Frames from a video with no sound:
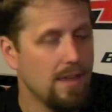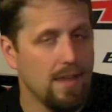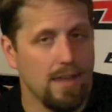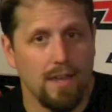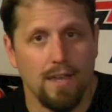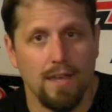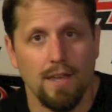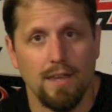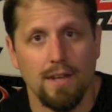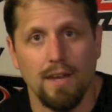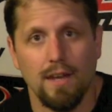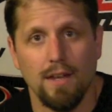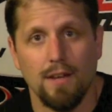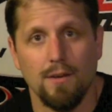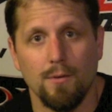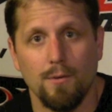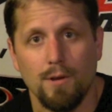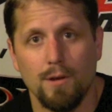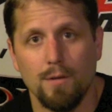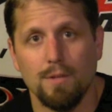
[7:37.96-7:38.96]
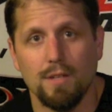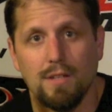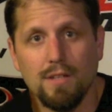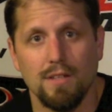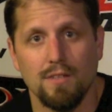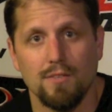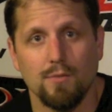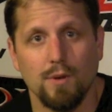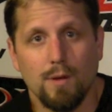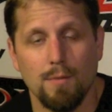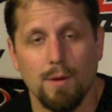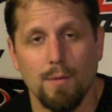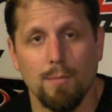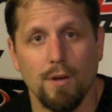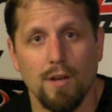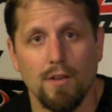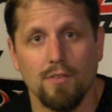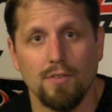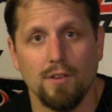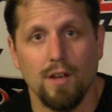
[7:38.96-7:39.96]
And I don't want to be sweating my
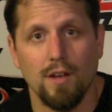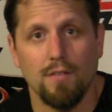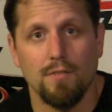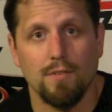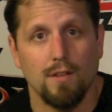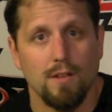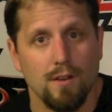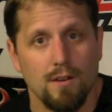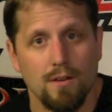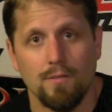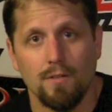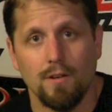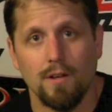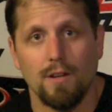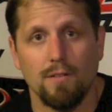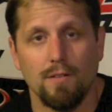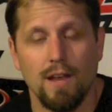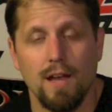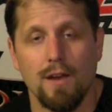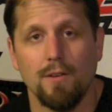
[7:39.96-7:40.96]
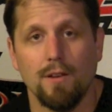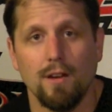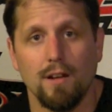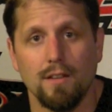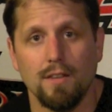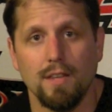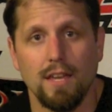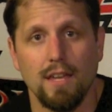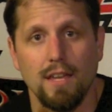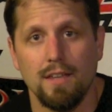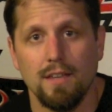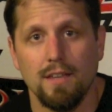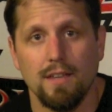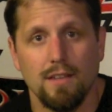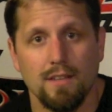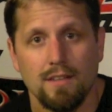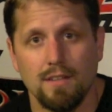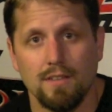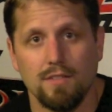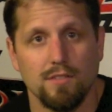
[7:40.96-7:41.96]
balls off running around all day
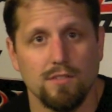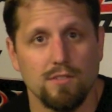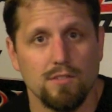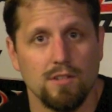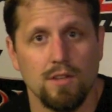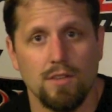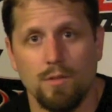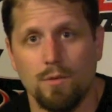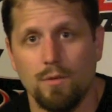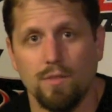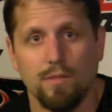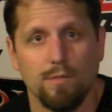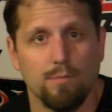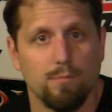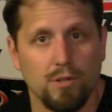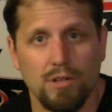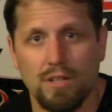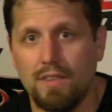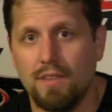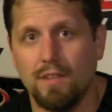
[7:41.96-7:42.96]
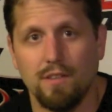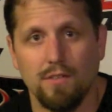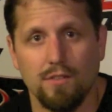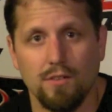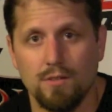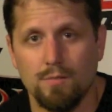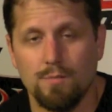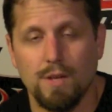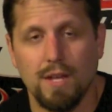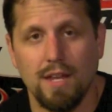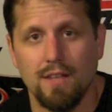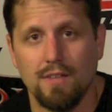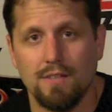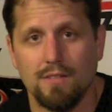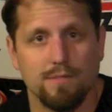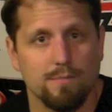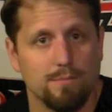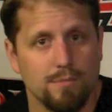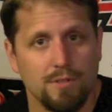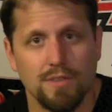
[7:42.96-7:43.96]
because there's nothing breathing in those
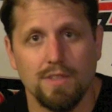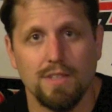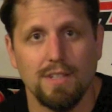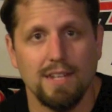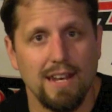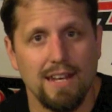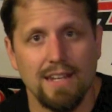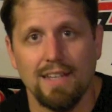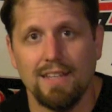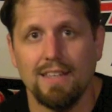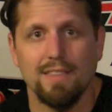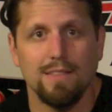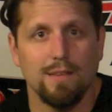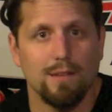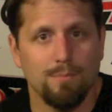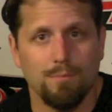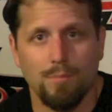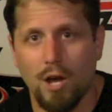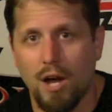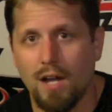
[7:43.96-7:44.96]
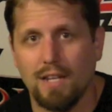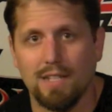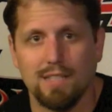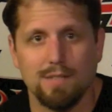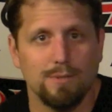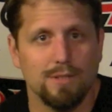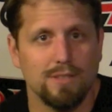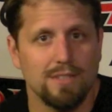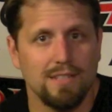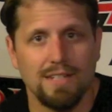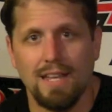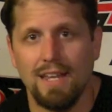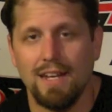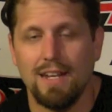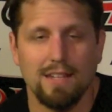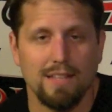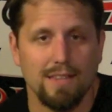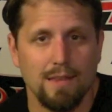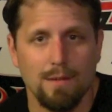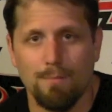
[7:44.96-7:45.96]
pants. Put the netting in the pockets, put the
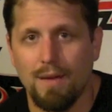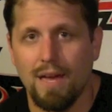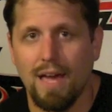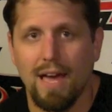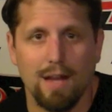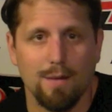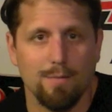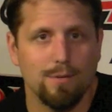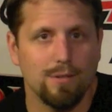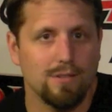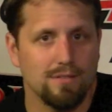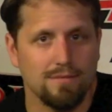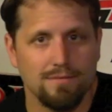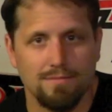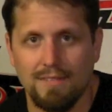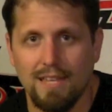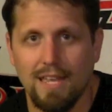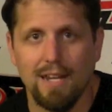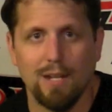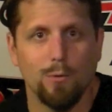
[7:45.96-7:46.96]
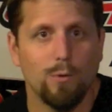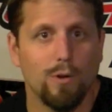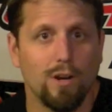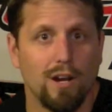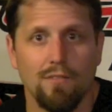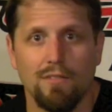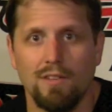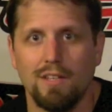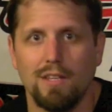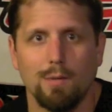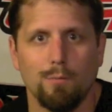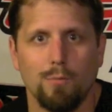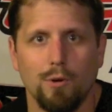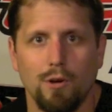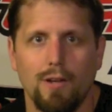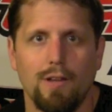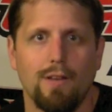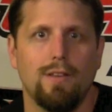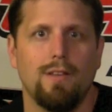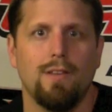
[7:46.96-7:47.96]
netting in the back, put netting wherever you can
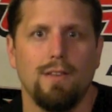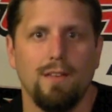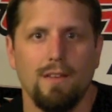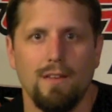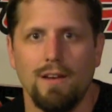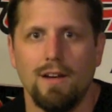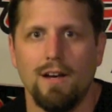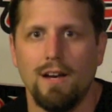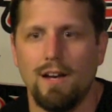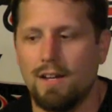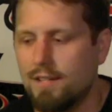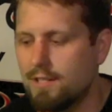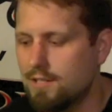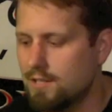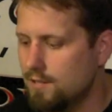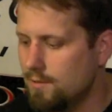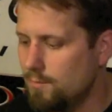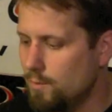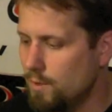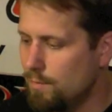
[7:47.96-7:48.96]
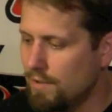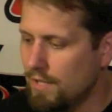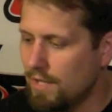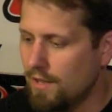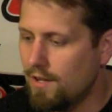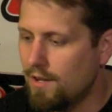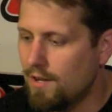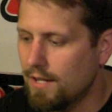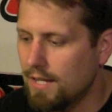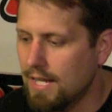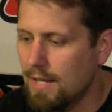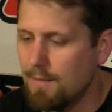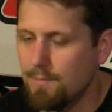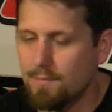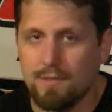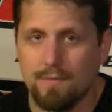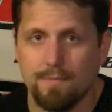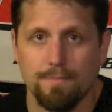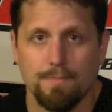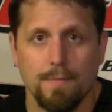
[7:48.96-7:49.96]
put it because we play long
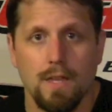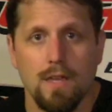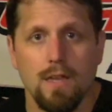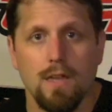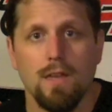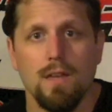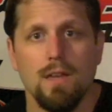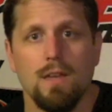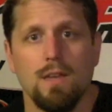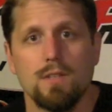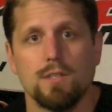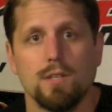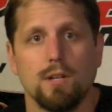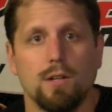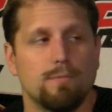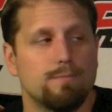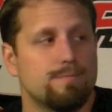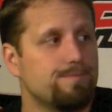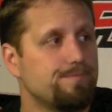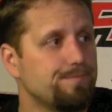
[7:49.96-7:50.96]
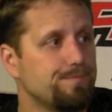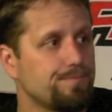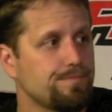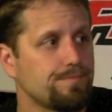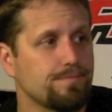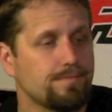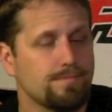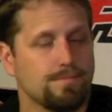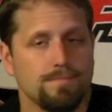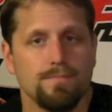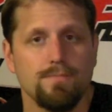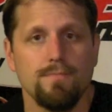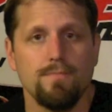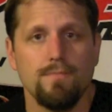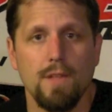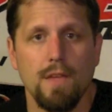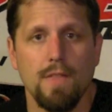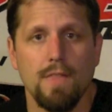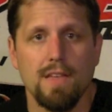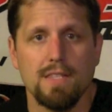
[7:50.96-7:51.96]
games. So
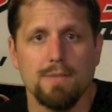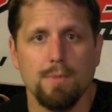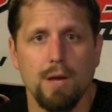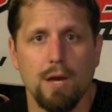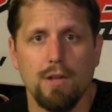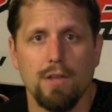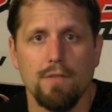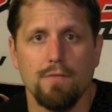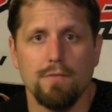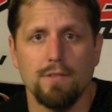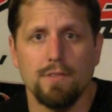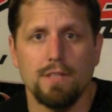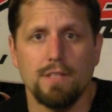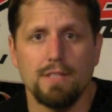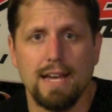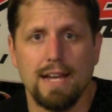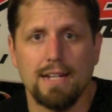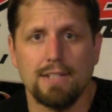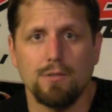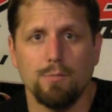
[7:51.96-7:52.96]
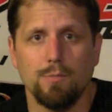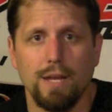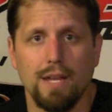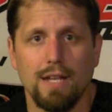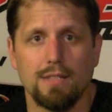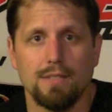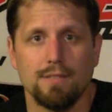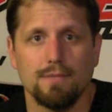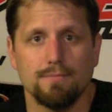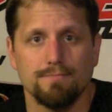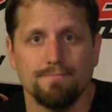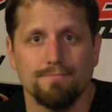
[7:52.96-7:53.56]
that's about it for the tactical pants.